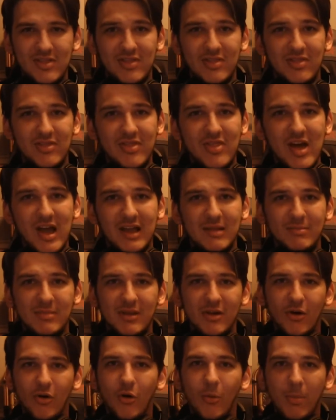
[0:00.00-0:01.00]
That could be
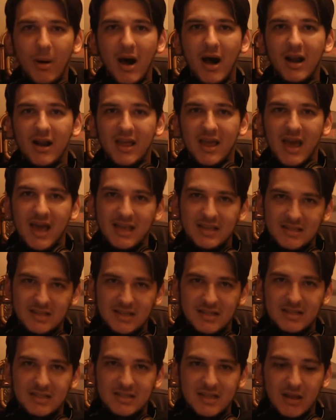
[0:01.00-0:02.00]
a whole podcast in
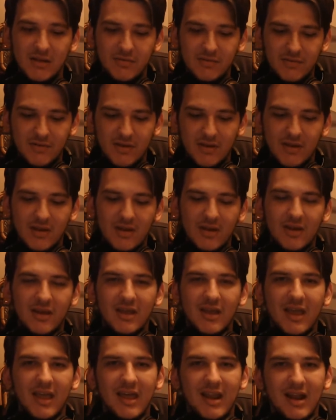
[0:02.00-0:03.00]
itself.
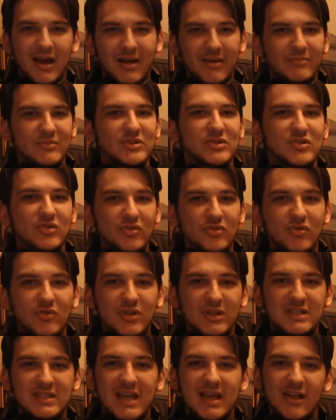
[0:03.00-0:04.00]
And I'm sure you
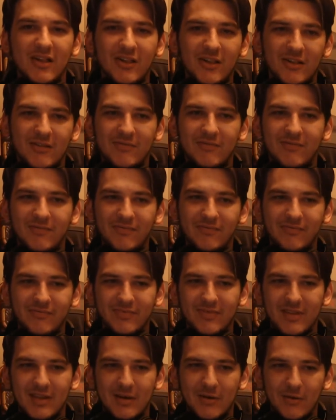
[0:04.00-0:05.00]
could tell
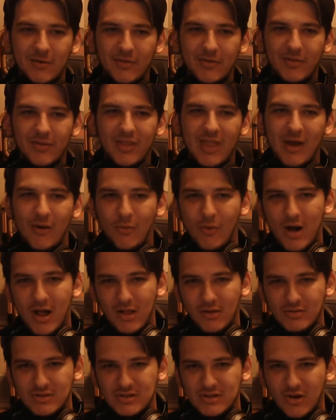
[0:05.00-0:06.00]
that while
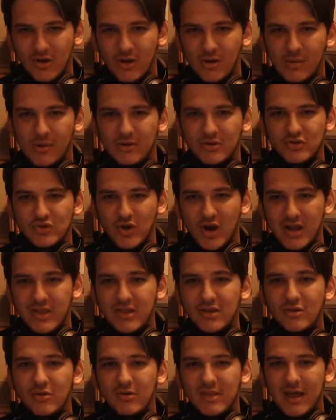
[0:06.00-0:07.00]
it was going, we were trying
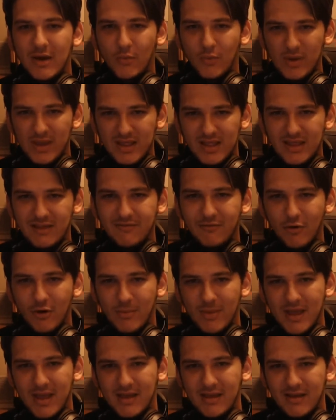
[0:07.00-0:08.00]
to do that weekly
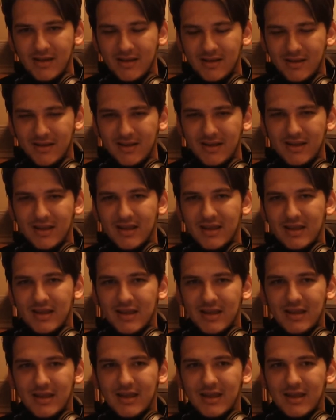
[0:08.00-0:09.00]
format.
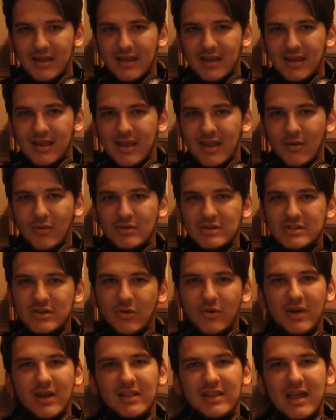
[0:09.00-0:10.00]
It was
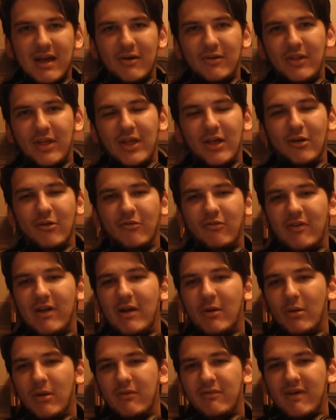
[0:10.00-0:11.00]
going downhill
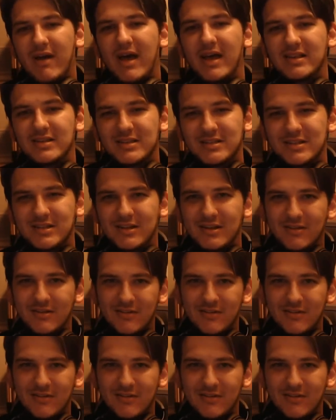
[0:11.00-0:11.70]
very fast.